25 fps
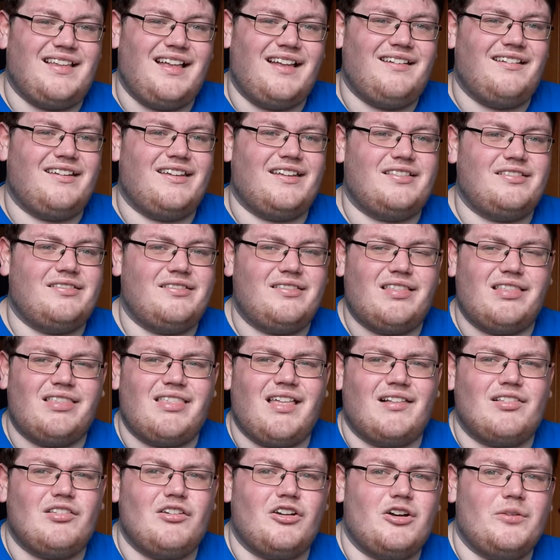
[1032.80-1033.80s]
That like
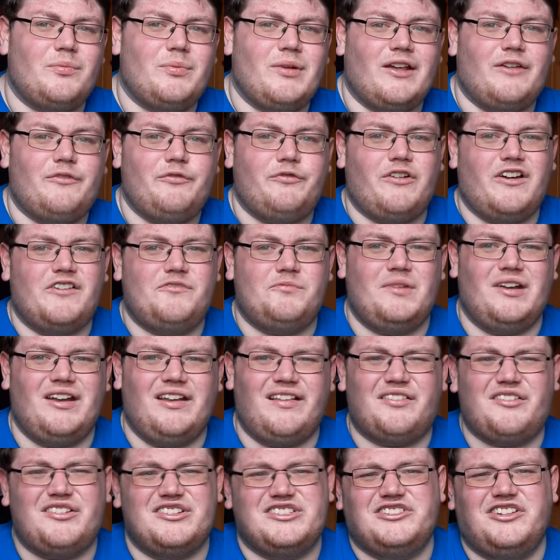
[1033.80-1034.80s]
that took up like five
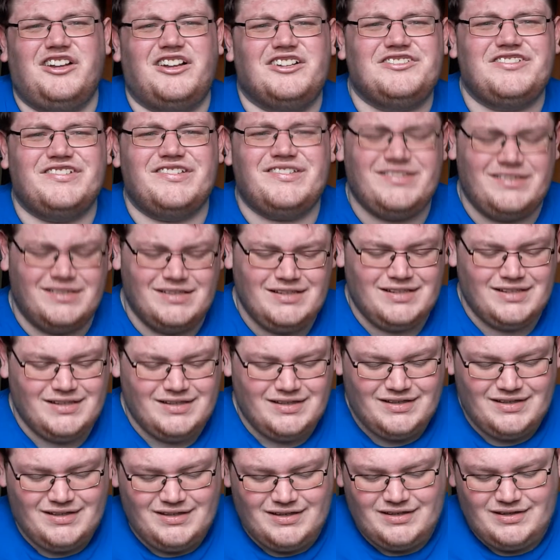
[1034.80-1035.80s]
minutes. Could you not just
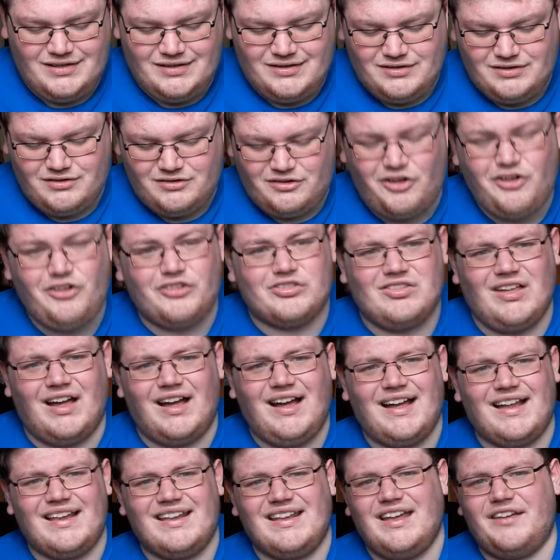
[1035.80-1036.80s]
cut
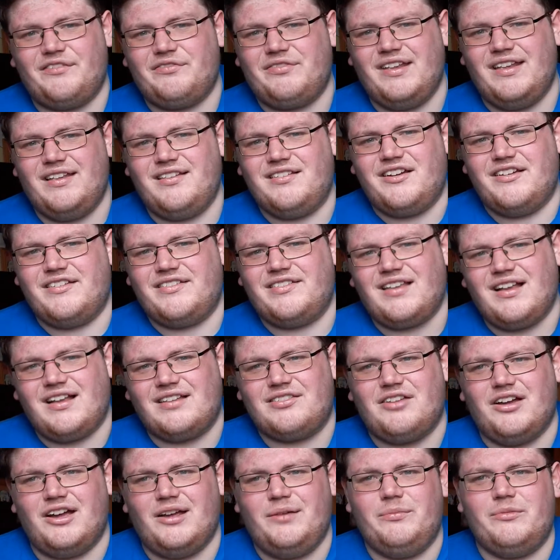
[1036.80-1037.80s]
that and give these guys that
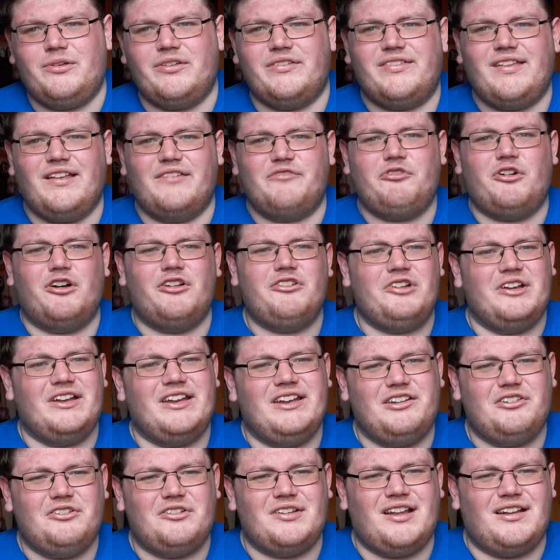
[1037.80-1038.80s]
time because they've already
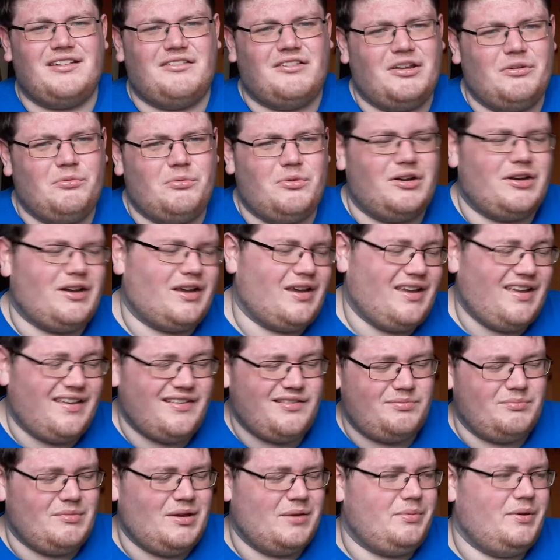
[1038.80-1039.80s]
done that night one. I
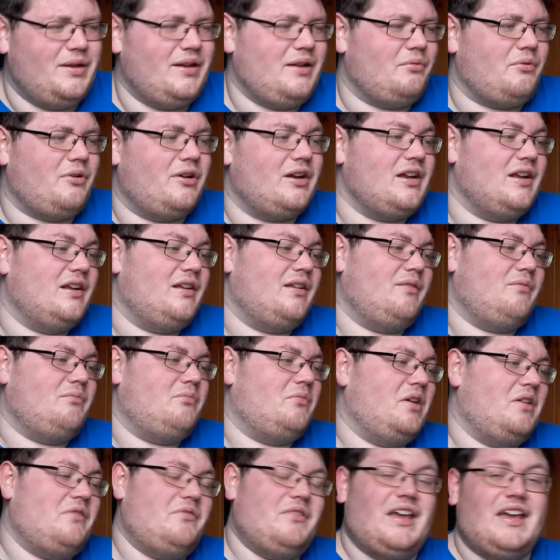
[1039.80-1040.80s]
guess maybe they wanted
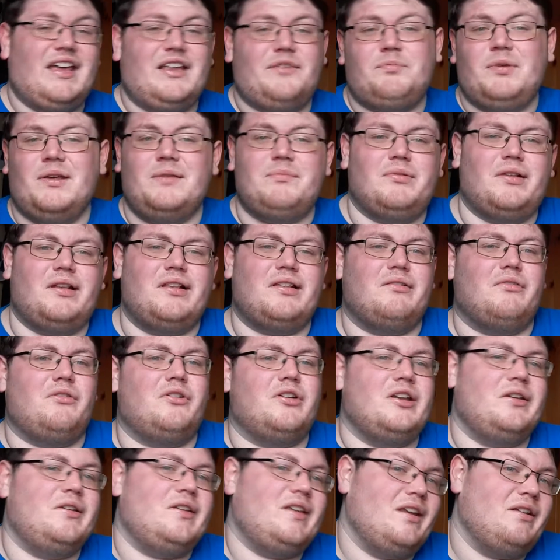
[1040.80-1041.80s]
in case people
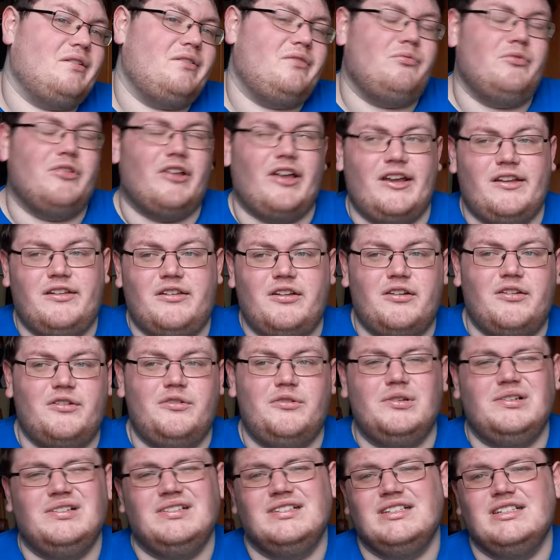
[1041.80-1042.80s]
only did night
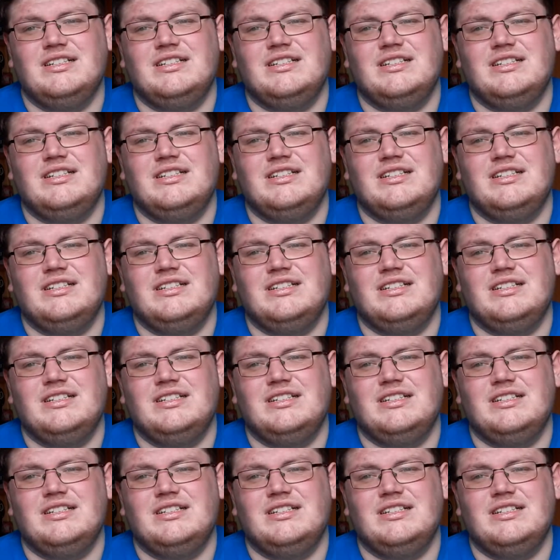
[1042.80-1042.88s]
two